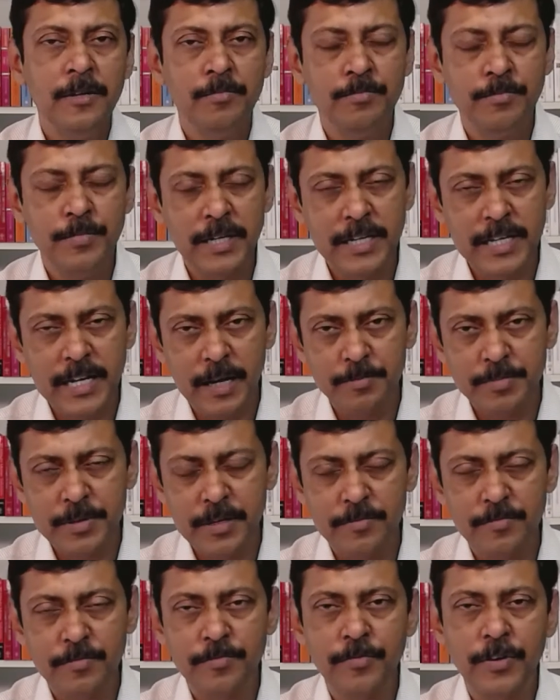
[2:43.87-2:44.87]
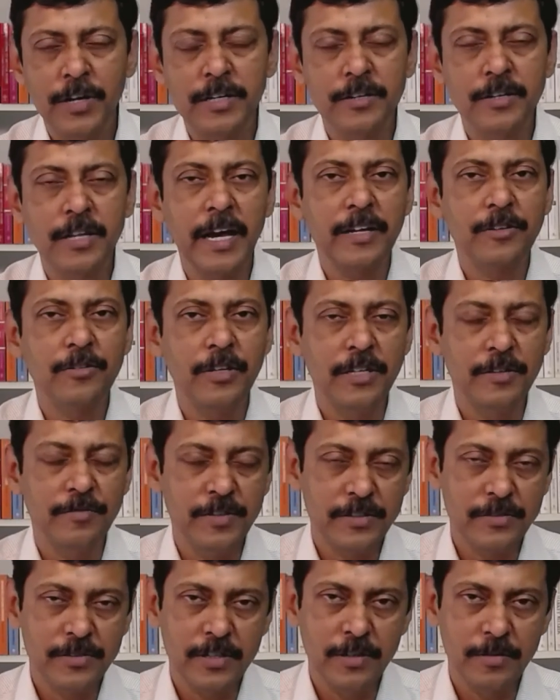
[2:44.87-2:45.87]
Mid cap funds actually
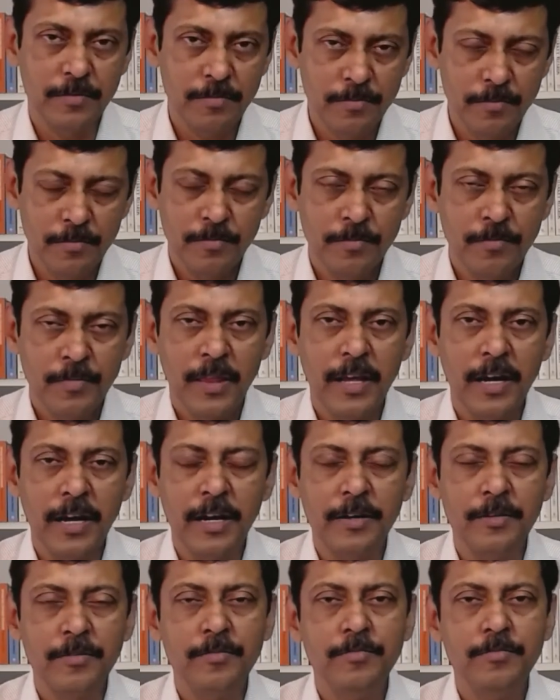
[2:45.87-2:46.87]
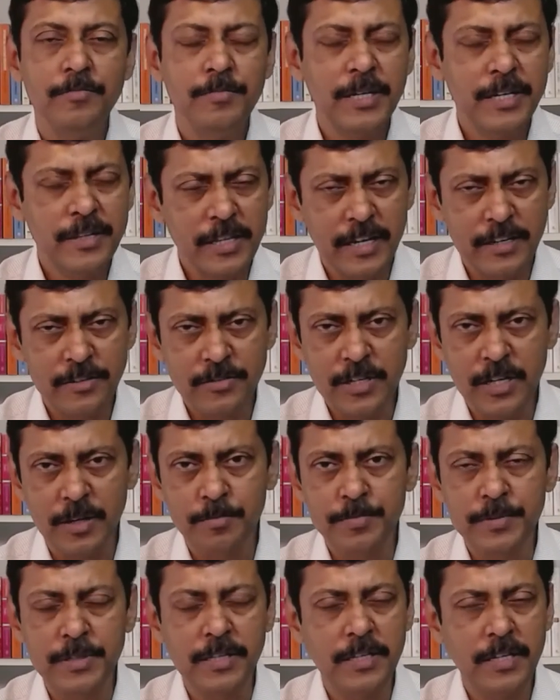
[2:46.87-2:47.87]
invest in mid-sized
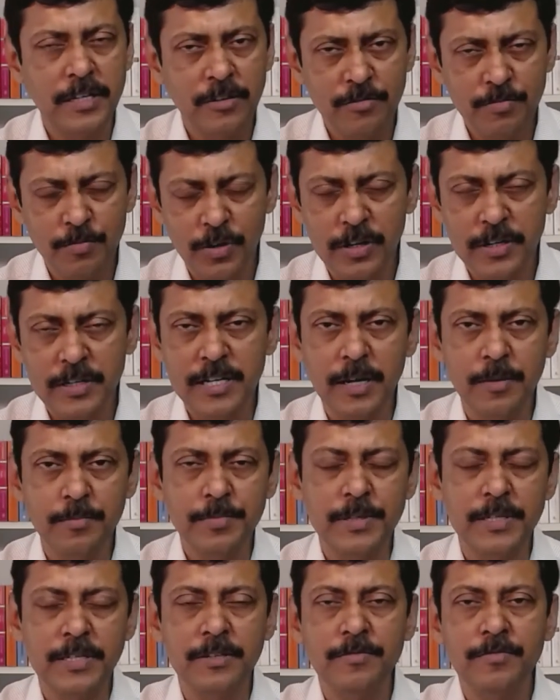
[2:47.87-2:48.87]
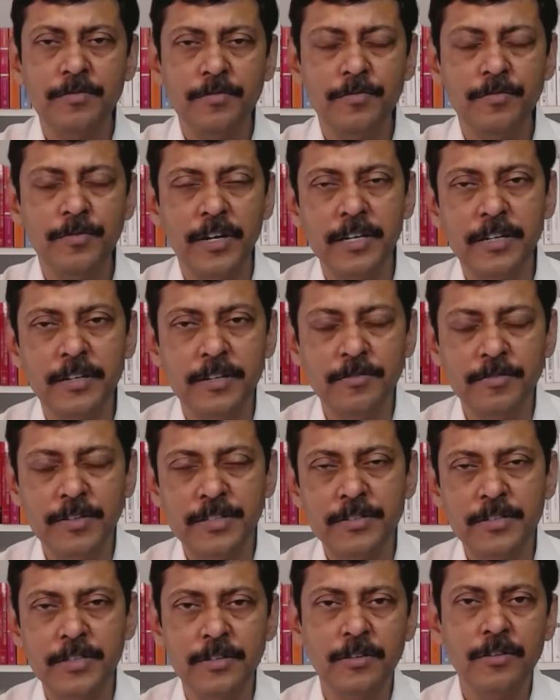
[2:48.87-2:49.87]
companies, and smaller companies funds
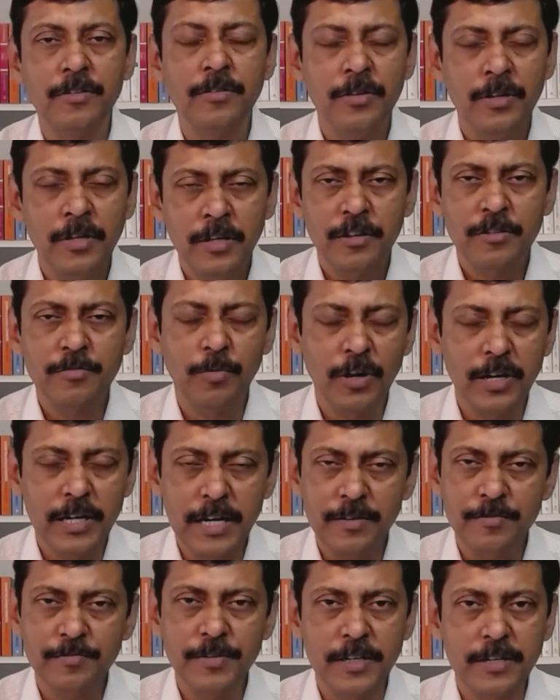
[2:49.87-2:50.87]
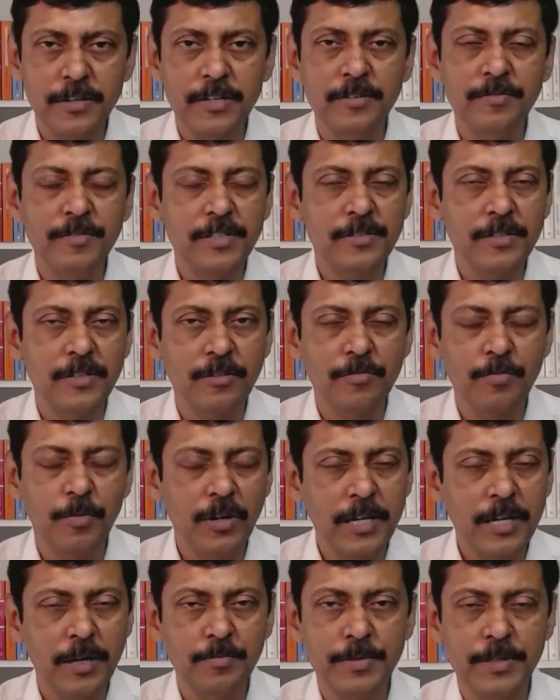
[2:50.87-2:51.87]
invest in small cap funds invest in
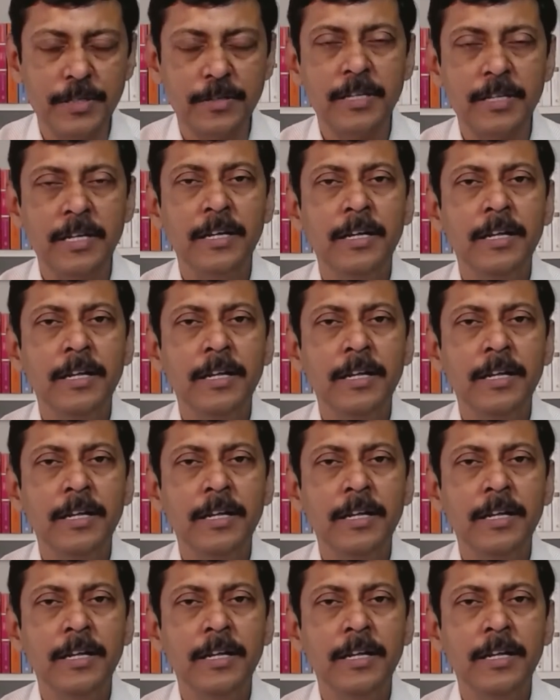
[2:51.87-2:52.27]
small companies.